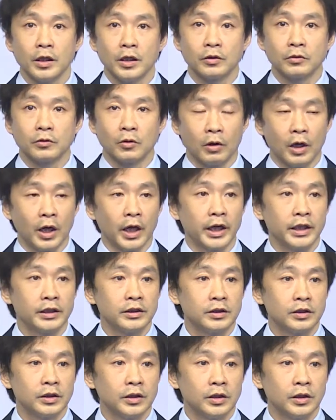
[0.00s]

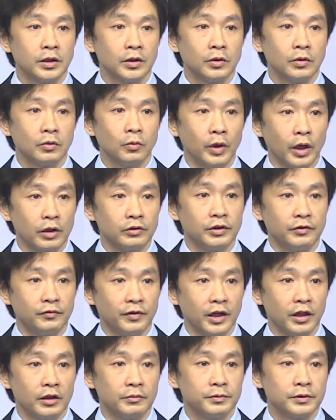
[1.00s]
quite
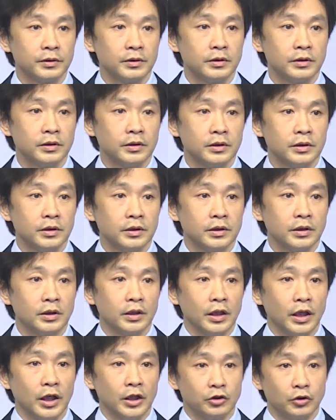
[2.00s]
well-developed
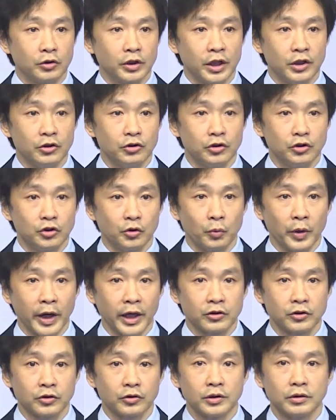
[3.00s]
education
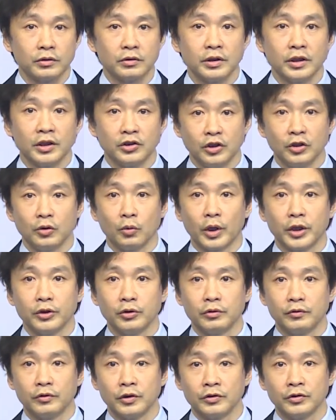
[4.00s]
direction at Tsinghua
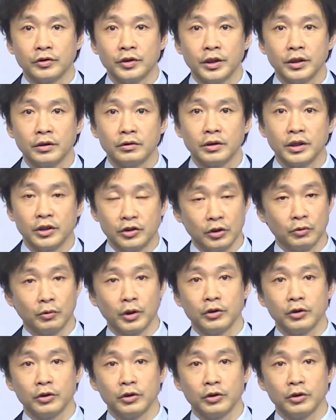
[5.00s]
University. At Tsinghua